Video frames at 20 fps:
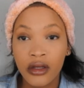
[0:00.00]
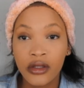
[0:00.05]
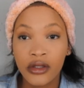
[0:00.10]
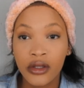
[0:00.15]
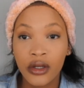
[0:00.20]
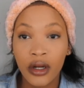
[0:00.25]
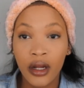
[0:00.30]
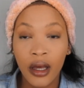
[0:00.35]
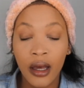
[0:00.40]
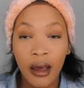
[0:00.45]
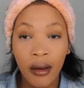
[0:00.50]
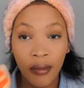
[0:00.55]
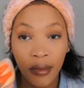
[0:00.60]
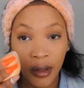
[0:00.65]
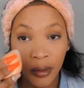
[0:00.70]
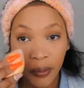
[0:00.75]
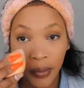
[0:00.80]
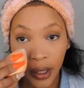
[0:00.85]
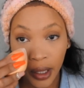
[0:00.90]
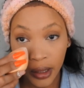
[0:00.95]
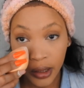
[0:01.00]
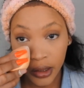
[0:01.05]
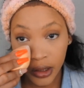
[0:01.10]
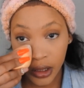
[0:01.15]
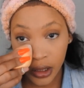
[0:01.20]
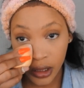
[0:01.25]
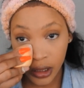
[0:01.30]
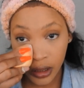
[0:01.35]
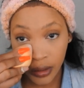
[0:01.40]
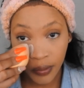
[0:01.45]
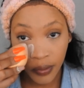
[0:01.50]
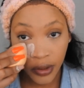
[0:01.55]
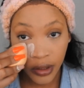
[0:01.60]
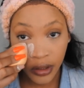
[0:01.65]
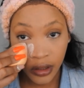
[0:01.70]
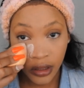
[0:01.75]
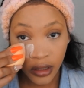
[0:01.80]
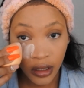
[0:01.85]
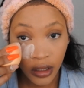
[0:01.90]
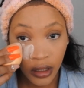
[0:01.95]
So now I'm gonna bake just a
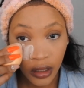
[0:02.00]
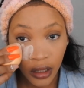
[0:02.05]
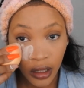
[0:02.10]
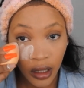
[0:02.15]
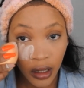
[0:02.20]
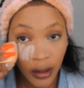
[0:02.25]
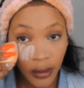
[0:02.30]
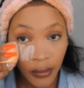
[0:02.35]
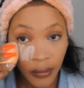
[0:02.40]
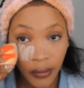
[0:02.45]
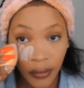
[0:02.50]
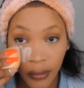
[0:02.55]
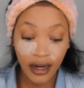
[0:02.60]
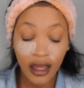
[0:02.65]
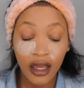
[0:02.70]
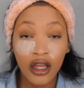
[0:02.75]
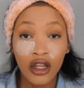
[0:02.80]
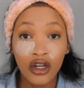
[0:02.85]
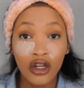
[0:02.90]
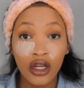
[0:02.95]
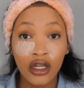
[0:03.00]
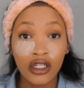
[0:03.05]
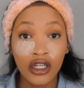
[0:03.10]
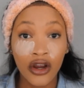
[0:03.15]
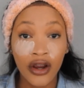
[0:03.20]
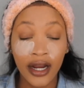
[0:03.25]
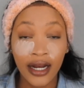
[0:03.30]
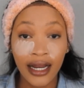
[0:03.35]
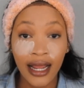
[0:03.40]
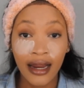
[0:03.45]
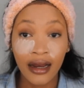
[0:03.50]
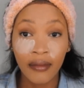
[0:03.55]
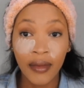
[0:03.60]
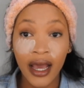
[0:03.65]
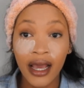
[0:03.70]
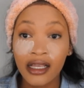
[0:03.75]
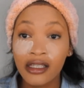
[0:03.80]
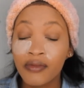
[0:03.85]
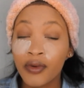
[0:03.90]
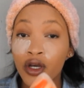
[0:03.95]
bit here, not directly under
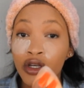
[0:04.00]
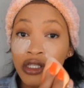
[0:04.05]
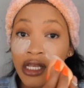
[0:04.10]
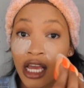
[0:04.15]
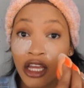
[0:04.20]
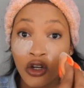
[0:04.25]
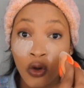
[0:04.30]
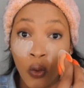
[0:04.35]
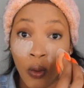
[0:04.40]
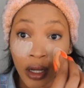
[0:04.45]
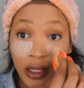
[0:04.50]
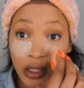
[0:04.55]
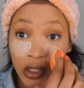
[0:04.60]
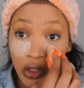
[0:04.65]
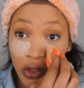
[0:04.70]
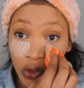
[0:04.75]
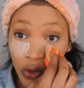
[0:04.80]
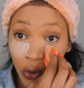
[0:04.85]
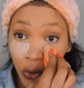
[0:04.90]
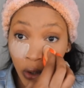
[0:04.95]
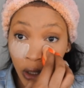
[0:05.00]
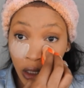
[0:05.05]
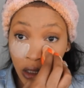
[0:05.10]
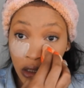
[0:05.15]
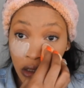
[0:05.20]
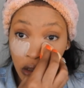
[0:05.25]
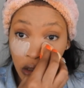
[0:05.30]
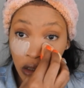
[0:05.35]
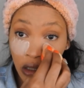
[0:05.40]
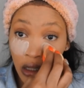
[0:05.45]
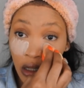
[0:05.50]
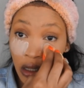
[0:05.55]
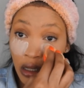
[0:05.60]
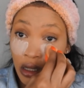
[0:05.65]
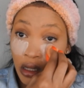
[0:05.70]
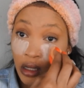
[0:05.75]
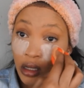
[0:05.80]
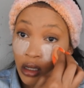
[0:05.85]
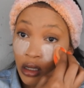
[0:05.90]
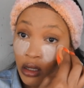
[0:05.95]
my eyes because I don't want it to crease.
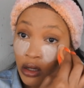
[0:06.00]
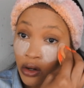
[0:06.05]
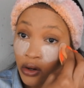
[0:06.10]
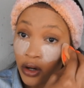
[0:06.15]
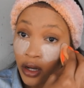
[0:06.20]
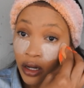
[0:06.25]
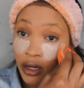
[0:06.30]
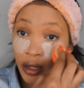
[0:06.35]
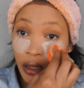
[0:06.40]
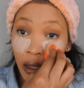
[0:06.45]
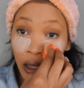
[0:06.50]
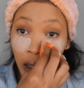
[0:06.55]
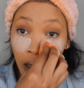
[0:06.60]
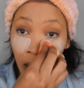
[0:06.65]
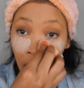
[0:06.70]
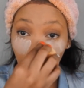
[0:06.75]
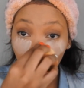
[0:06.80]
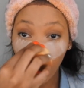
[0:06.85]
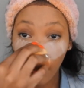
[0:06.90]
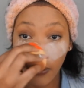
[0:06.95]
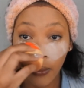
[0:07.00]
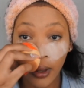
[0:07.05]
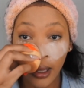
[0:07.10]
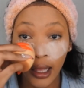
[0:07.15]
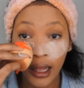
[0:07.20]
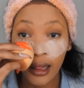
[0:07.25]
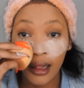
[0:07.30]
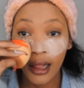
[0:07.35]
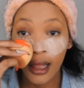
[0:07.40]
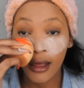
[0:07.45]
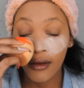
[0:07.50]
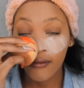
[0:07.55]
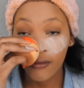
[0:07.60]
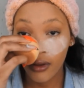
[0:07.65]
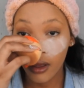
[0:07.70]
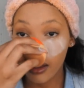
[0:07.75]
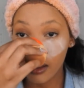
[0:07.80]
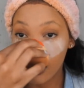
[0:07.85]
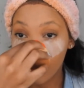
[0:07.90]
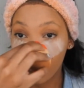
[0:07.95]
Right here, where I'll have
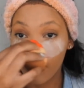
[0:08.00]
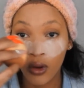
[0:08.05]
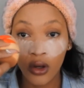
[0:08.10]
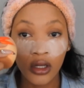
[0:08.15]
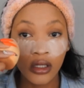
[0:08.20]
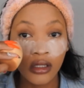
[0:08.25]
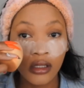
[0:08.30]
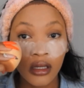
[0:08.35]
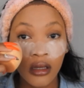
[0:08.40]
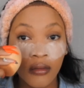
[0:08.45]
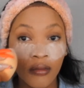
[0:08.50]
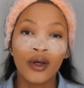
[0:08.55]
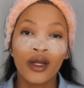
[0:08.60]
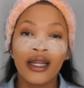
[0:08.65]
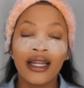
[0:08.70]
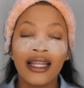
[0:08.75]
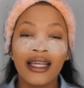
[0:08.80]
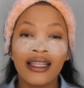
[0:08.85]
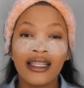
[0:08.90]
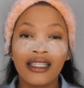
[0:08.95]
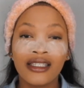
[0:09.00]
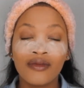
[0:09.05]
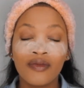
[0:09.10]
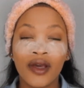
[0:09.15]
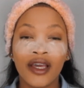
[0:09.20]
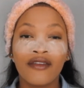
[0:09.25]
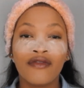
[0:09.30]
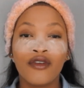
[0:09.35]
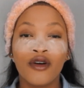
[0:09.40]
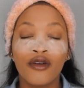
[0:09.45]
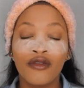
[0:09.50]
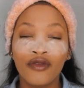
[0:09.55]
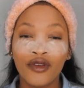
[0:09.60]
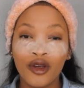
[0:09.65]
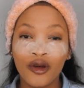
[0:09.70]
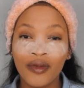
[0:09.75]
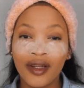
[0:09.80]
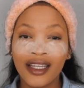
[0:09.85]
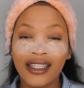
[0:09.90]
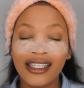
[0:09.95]
the mask. I'm gonna let these bake for a
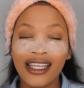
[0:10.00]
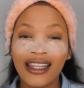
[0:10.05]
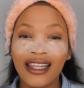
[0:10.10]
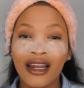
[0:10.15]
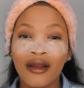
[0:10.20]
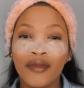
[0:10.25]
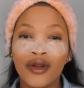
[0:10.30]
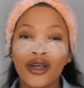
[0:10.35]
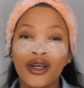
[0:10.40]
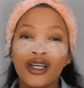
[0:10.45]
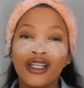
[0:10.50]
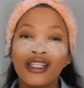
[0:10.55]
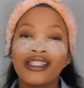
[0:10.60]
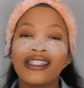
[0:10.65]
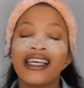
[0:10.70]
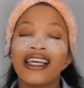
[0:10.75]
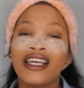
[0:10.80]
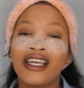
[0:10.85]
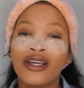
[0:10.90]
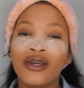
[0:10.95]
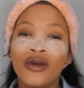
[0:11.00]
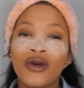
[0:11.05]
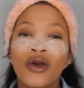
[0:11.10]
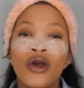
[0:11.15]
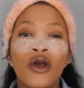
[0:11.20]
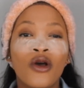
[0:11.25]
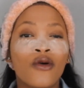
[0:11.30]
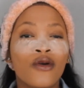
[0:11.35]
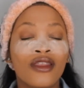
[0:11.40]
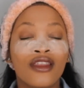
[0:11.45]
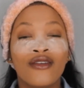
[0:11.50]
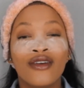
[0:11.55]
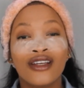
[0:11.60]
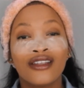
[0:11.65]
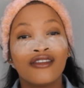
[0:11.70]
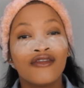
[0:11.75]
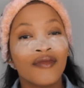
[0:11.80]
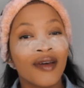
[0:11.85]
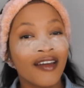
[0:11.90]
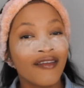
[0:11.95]
few minutes, and then I'm gonna continue with the
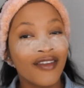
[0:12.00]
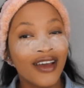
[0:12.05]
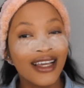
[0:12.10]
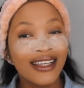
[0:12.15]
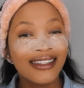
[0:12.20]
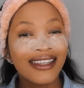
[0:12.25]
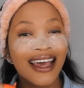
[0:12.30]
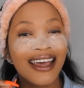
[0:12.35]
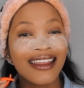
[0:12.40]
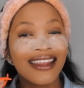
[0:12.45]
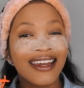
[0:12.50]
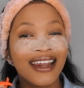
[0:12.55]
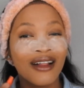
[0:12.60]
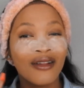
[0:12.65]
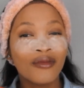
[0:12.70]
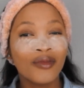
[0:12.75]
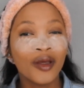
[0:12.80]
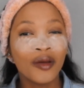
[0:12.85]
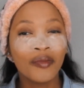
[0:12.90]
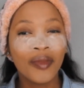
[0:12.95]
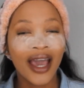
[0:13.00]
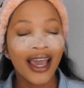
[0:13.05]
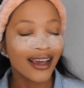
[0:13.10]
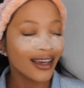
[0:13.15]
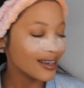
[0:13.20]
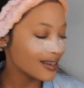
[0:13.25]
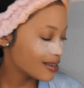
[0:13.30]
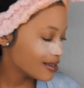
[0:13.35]
rest of my face, and then I'll be back.